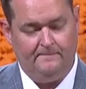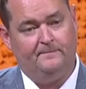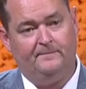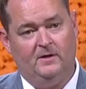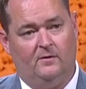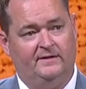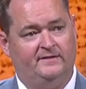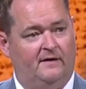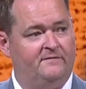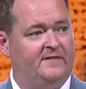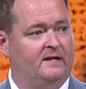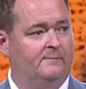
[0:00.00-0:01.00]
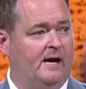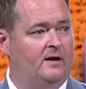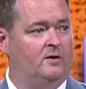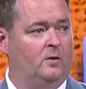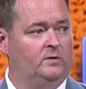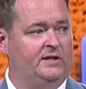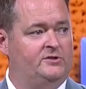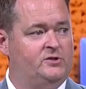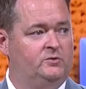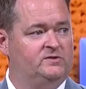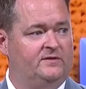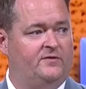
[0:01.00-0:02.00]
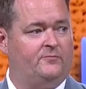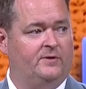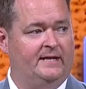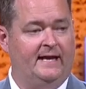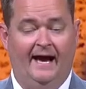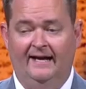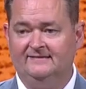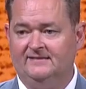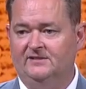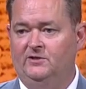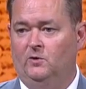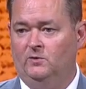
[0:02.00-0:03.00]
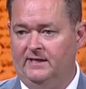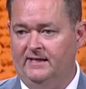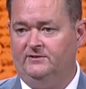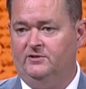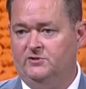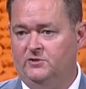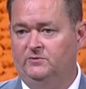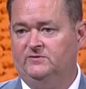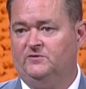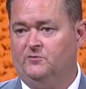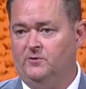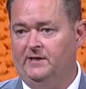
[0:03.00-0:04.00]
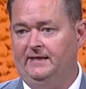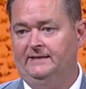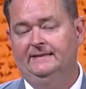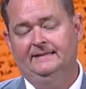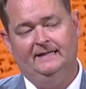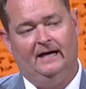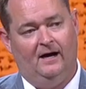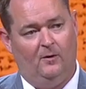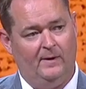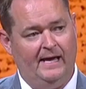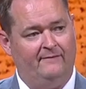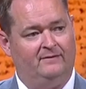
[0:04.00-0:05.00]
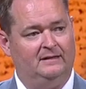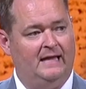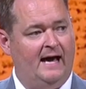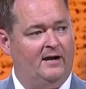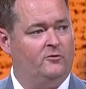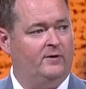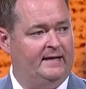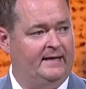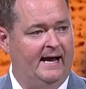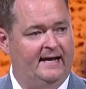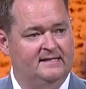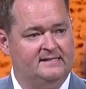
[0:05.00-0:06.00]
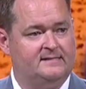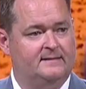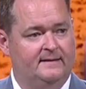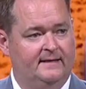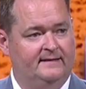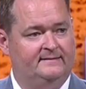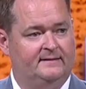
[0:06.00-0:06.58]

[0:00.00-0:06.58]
You know, the tough thing about only choosing 3 guys is you only get to choose 3. We have a lot of great guys that